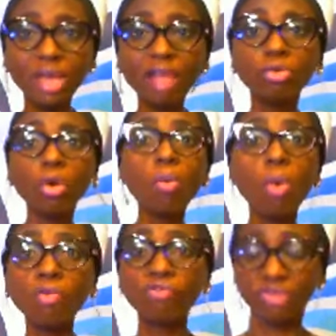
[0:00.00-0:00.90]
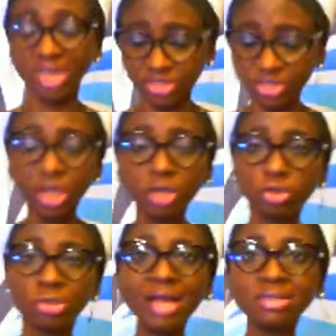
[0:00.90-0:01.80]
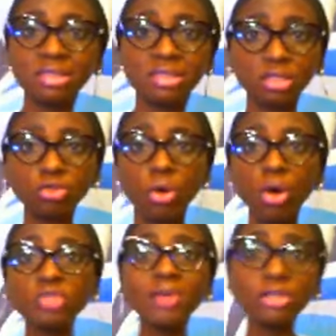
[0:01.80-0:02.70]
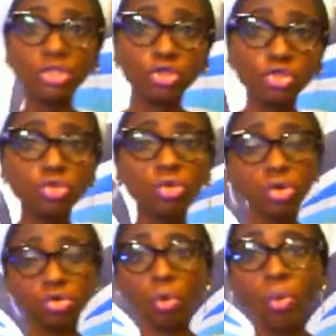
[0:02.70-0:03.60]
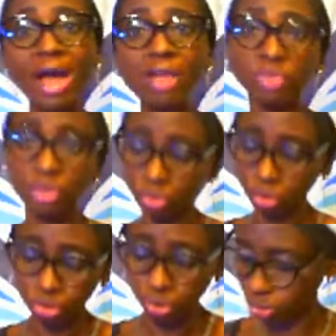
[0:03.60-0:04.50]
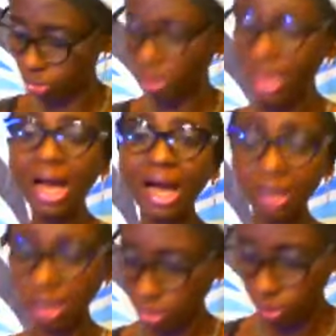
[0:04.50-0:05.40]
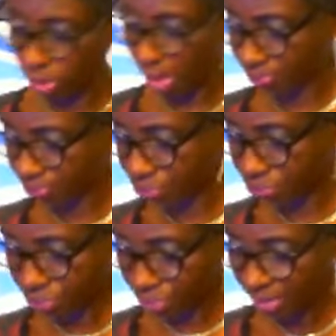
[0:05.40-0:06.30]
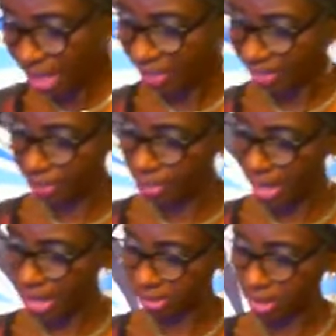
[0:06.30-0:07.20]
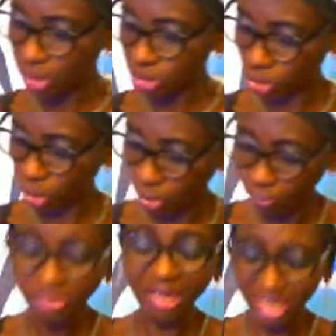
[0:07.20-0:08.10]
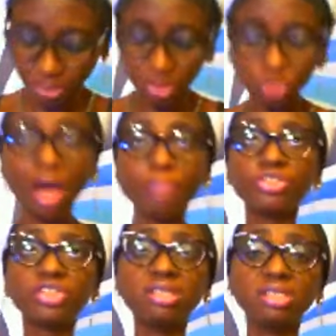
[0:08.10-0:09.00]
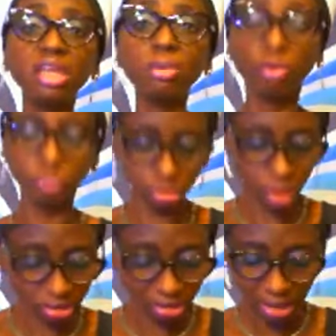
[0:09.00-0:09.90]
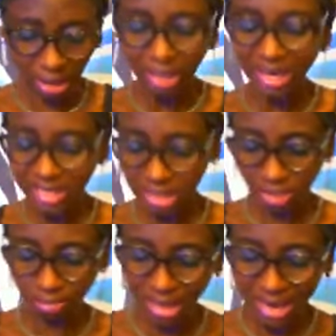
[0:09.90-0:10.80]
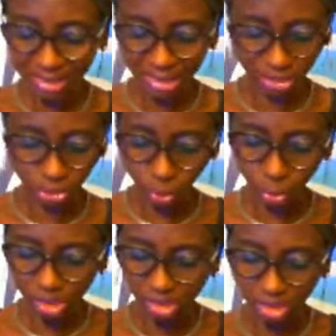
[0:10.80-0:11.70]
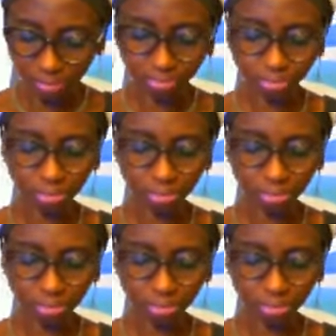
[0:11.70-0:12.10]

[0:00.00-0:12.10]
We have become one flesh. So that is it. Your husband is you, your wife is also you. Hallelujah. Amen. So let's begin to appreciate the name of the Lord. Let's bless his holy name.